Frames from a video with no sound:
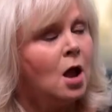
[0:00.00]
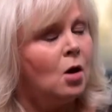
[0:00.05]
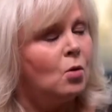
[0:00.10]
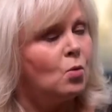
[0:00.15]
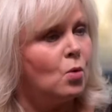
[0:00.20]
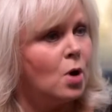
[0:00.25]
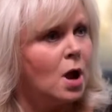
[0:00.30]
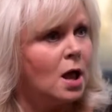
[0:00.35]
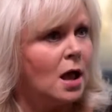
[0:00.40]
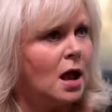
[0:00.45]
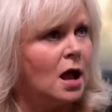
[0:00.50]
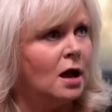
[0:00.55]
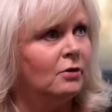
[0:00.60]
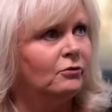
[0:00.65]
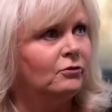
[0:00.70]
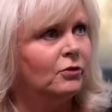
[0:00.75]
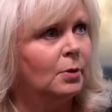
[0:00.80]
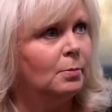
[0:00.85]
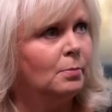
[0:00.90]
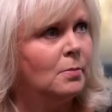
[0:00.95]
Well,
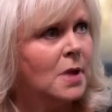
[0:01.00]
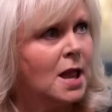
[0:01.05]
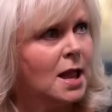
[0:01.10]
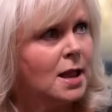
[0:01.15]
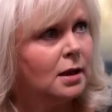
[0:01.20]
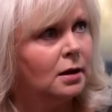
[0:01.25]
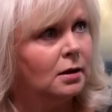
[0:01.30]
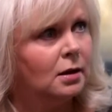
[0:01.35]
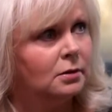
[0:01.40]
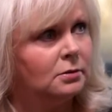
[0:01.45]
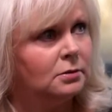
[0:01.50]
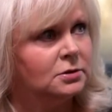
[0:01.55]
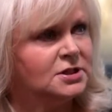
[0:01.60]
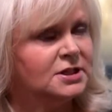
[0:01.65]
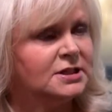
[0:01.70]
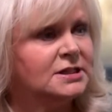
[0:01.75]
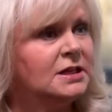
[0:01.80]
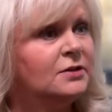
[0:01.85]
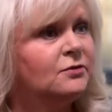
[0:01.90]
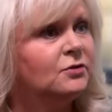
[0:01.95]
I've met...
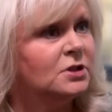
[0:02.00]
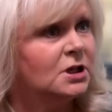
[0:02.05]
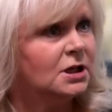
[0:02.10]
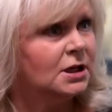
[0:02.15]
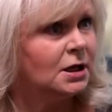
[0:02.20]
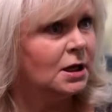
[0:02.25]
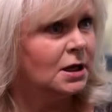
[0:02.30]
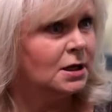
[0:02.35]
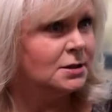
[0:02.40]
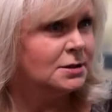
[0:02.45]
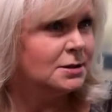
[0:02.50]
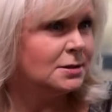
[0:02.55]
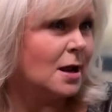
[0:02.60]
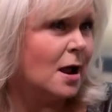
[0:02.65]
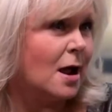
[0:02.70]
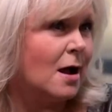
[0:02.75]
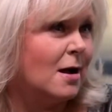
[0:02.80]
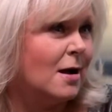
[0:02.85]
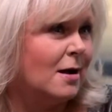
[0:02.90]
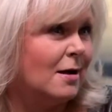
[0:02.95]
Steve Day is
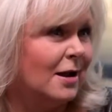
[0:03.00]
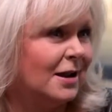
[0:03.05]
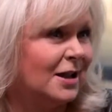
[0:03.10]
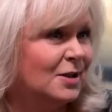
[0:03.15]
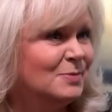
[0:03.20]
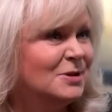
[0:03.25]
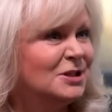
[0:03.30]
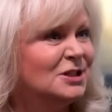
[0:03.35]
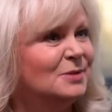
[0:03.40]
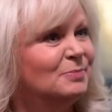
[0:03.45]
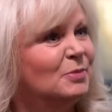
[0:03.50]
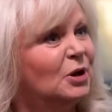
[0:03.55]
a comedian,